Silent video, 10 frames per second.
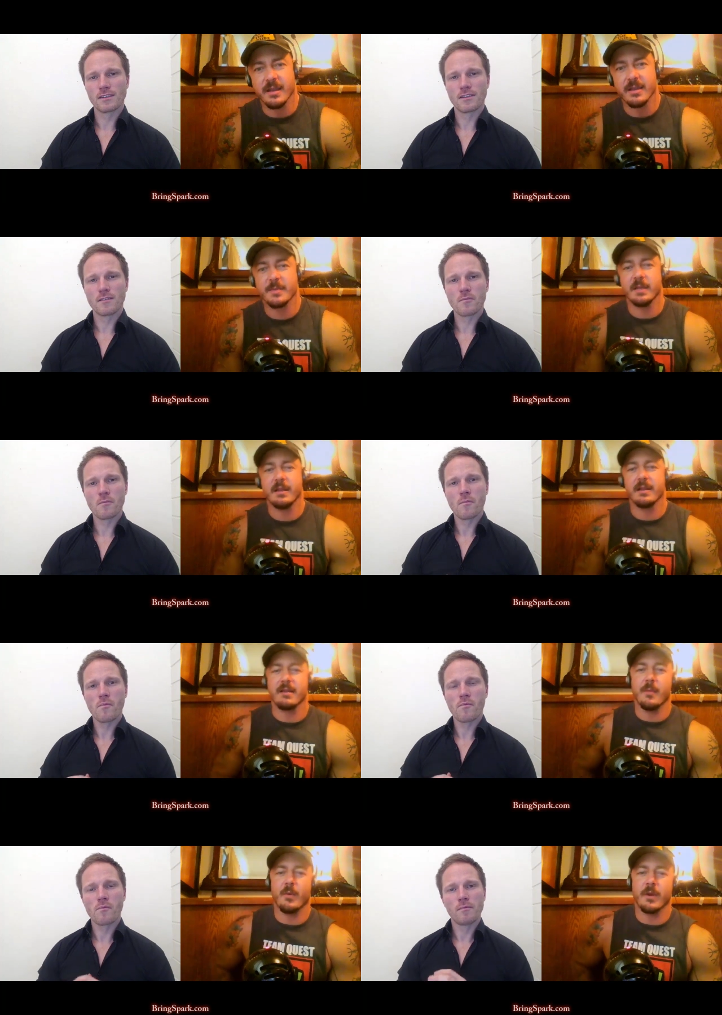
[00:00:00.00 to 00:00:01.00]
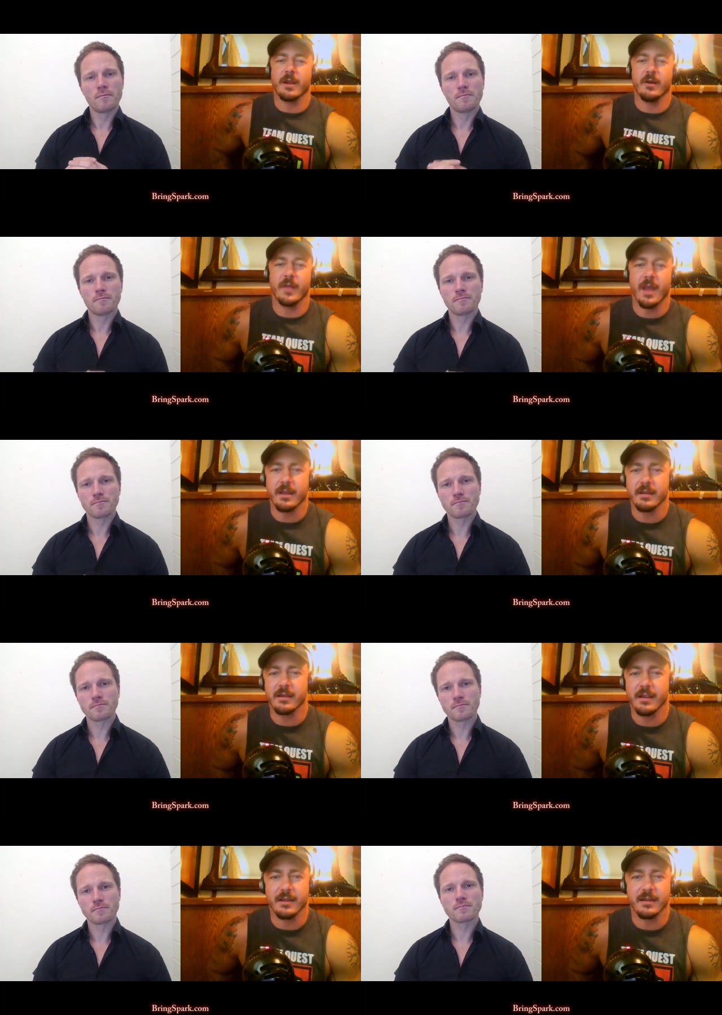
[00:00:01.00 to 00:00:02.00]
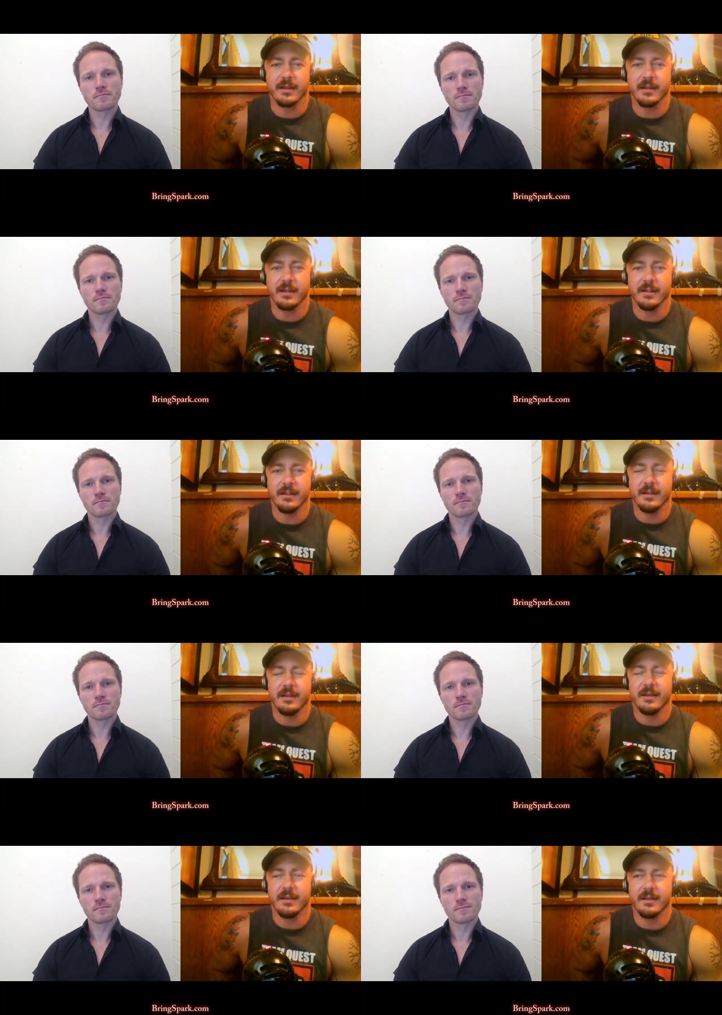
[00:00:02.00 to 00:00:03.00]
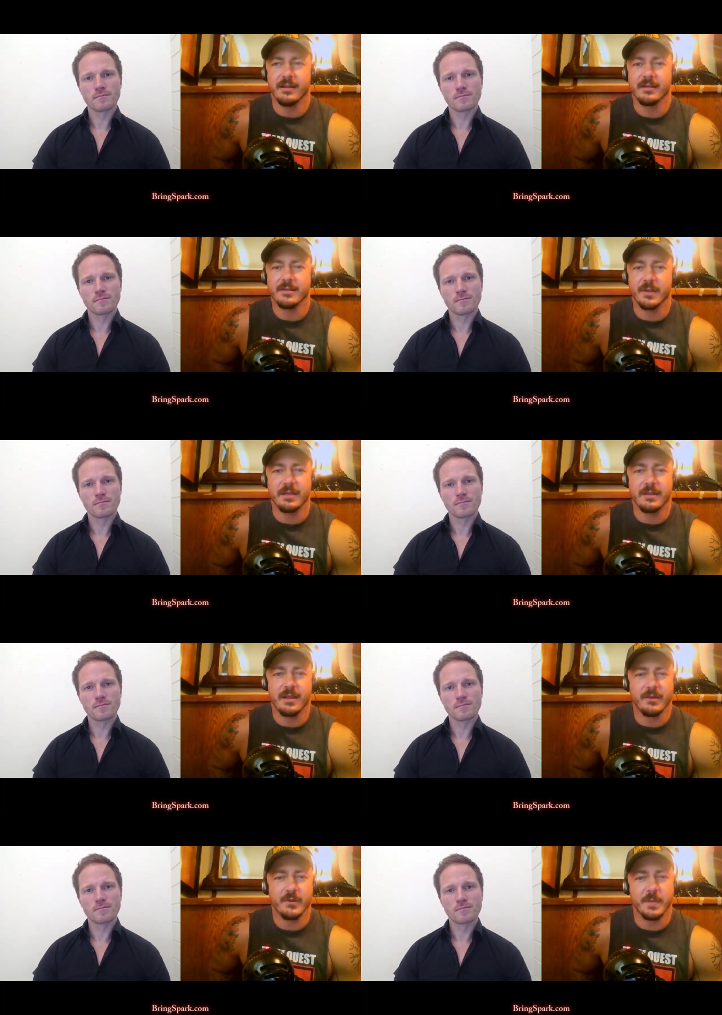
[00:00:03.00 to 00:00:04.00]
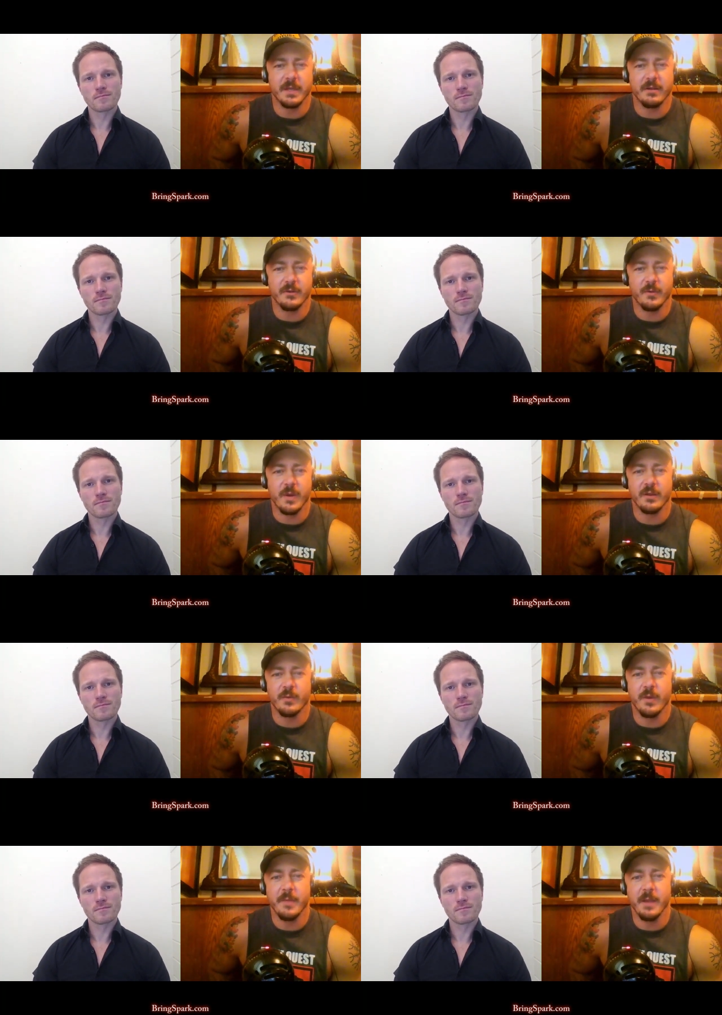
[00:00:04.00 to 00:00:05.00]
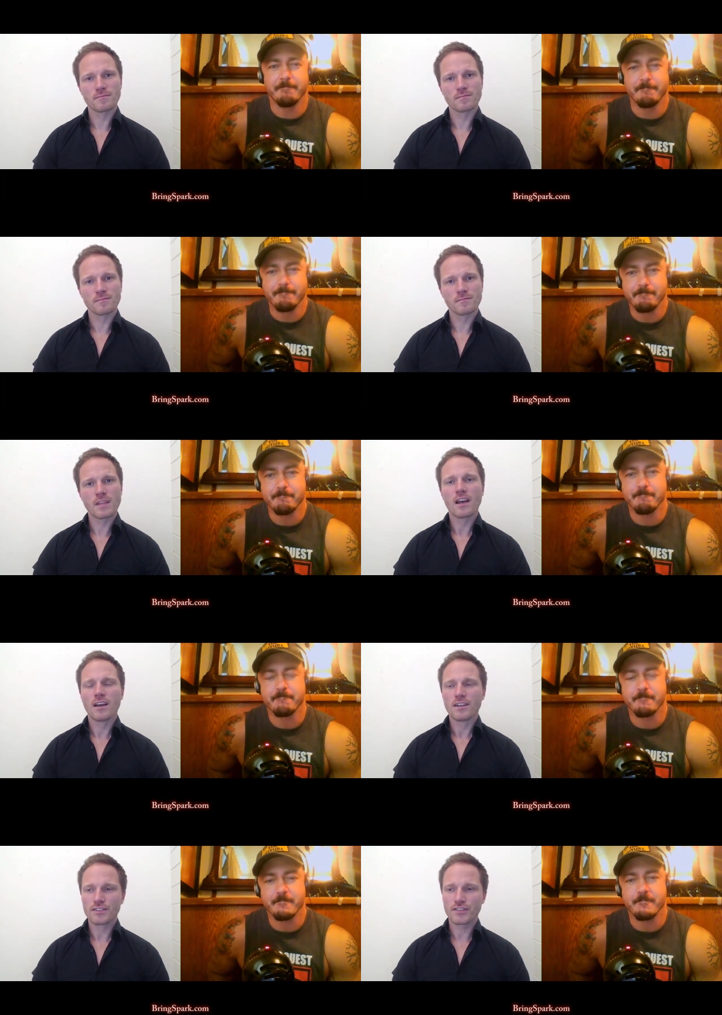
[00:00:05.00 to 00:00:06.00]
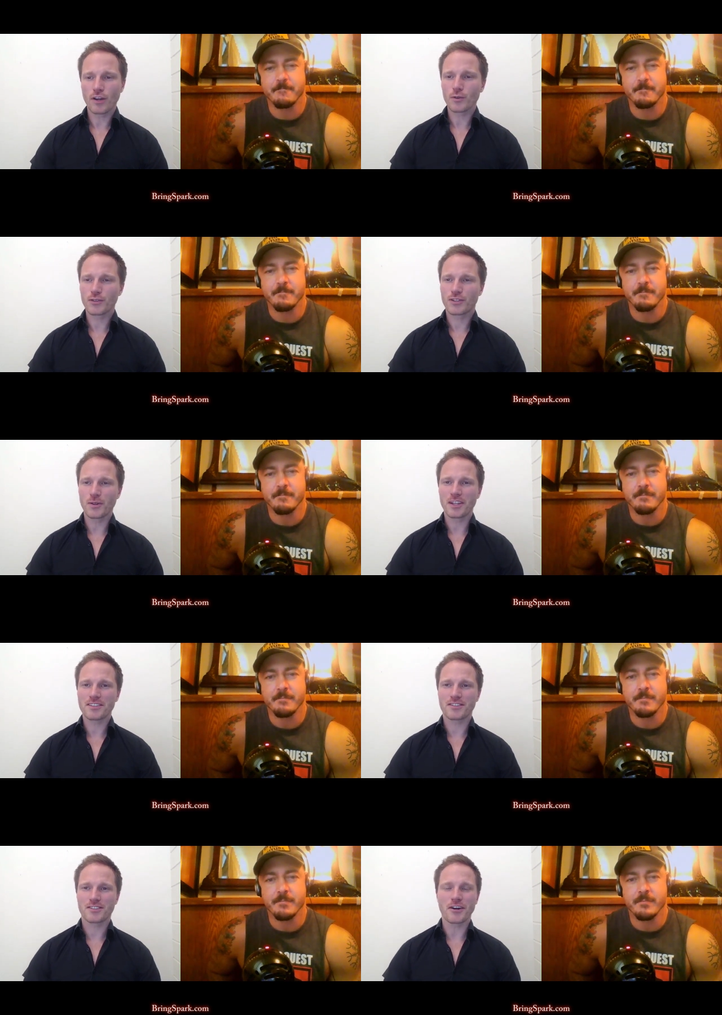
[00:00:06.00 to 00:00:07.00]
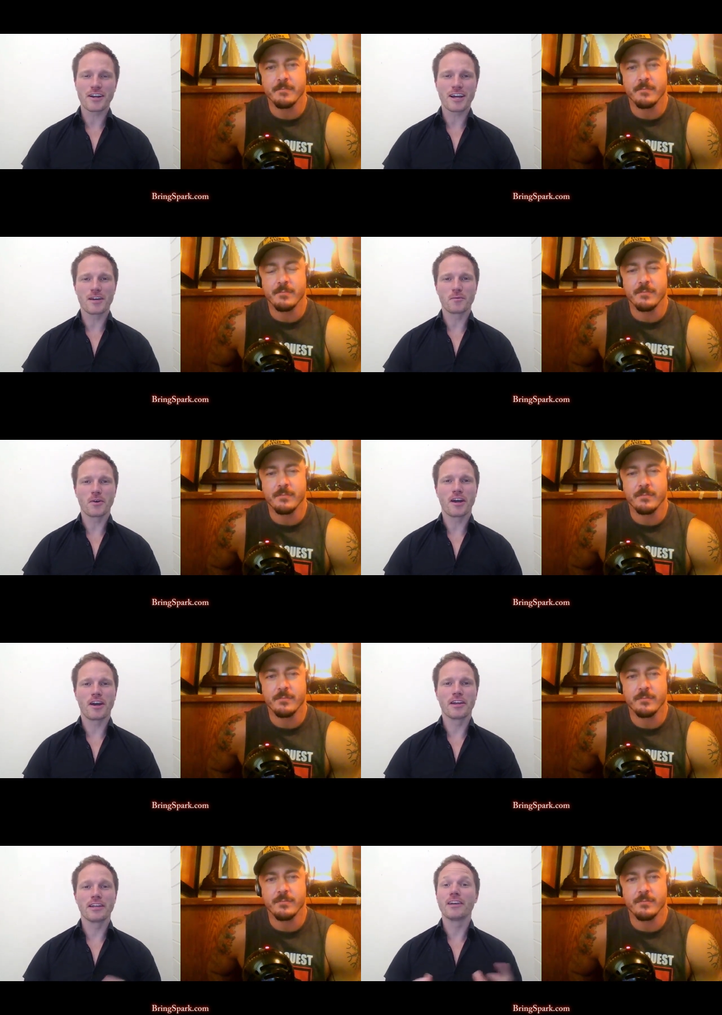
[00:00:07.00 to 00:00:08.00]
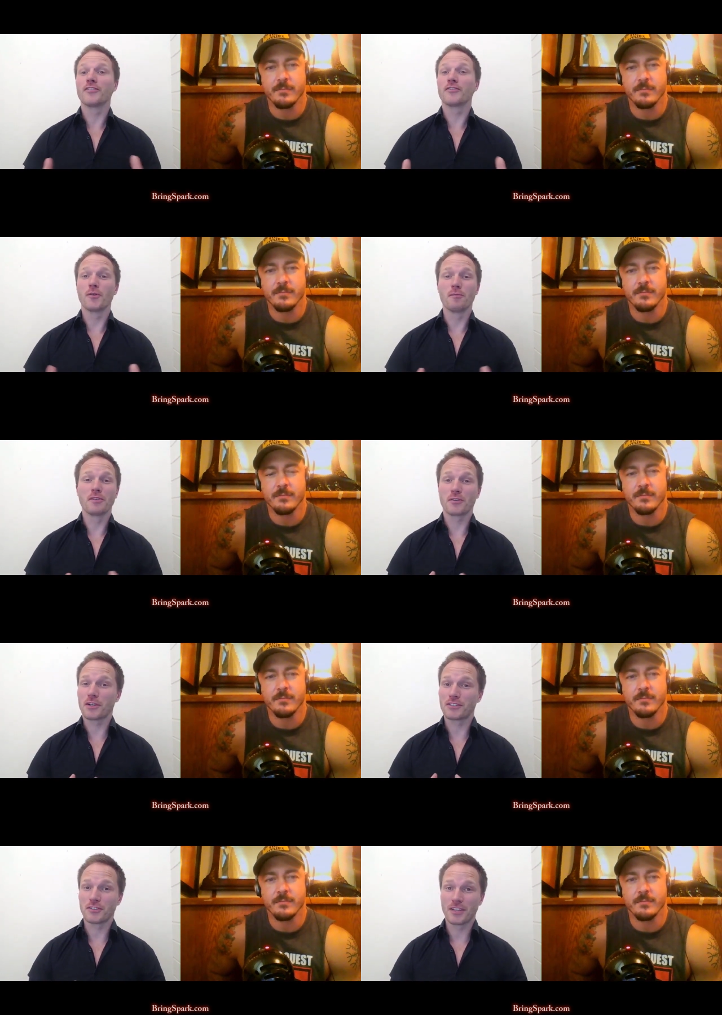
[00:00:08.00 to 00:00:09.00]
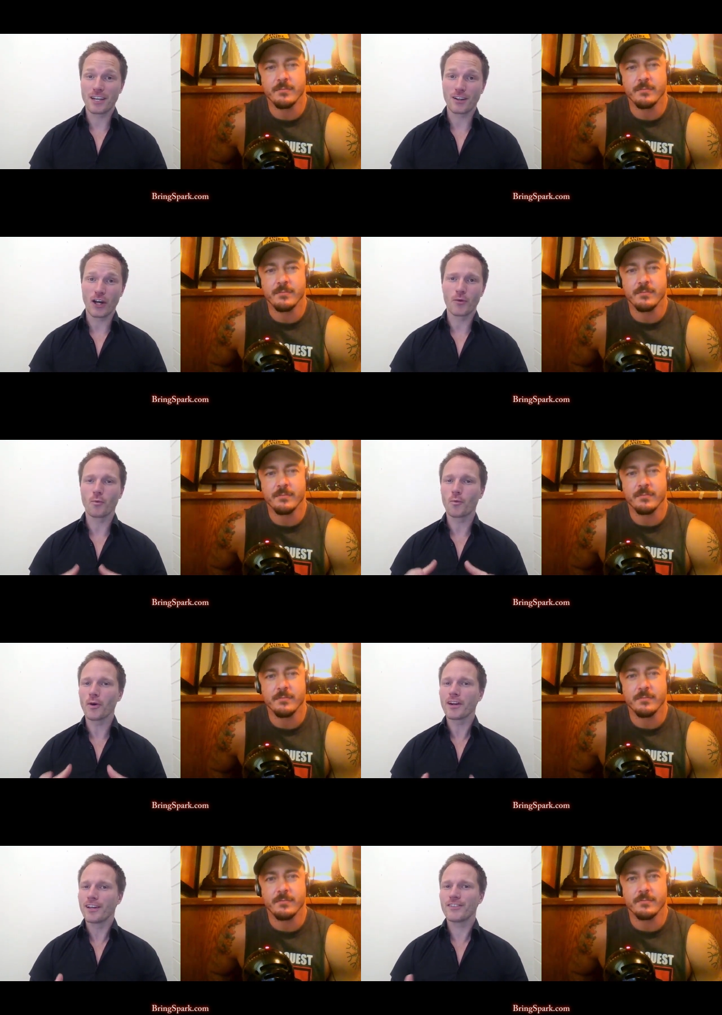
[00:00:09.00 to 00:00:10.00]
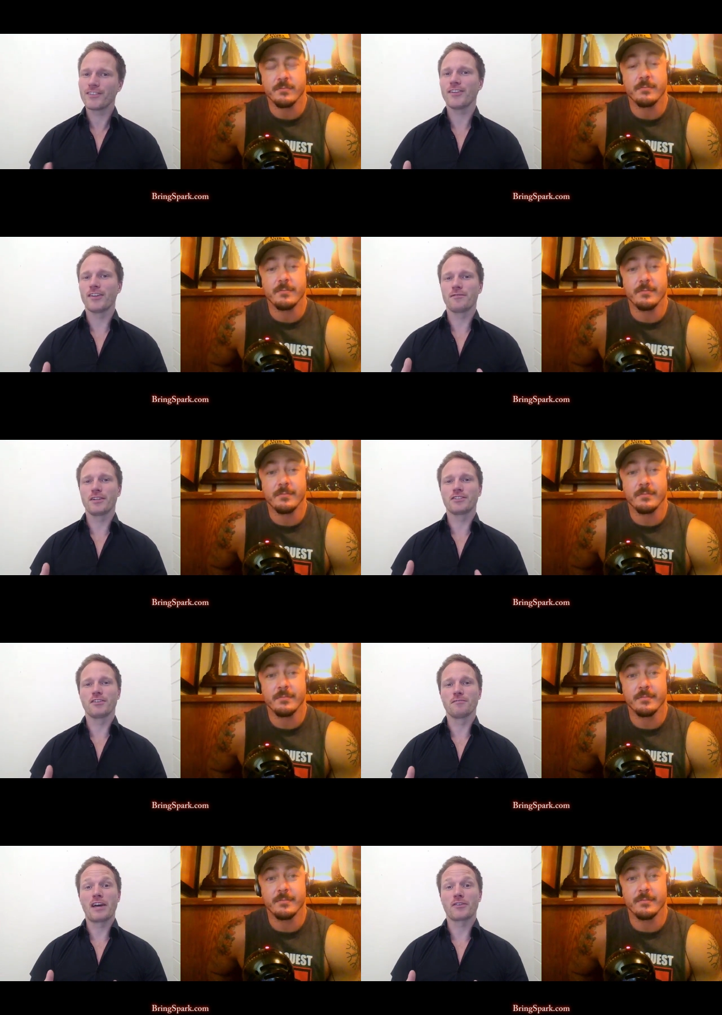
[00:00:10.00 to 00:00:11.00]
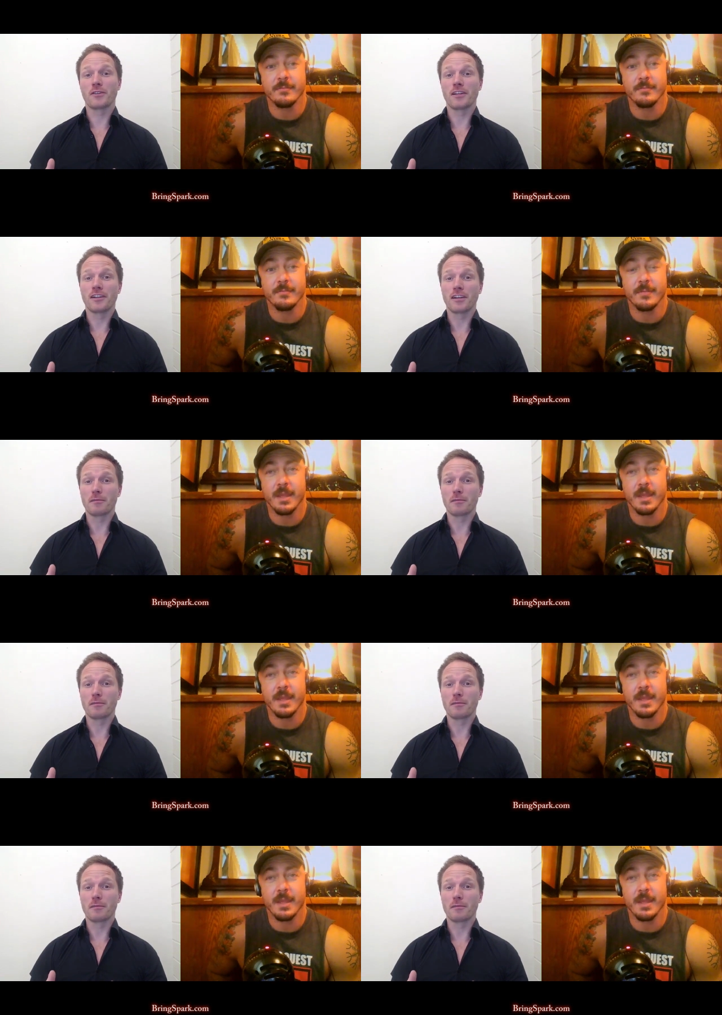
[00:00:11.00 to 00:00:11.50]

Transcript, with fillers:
Speaker 1: I spent a lot of time working on that, and uh, and uh, so that kind of took me to, to writing the way of Men.
Speaker 2: So, so let's start at what I assume is a question you get a lot. What is the definition of masculinity?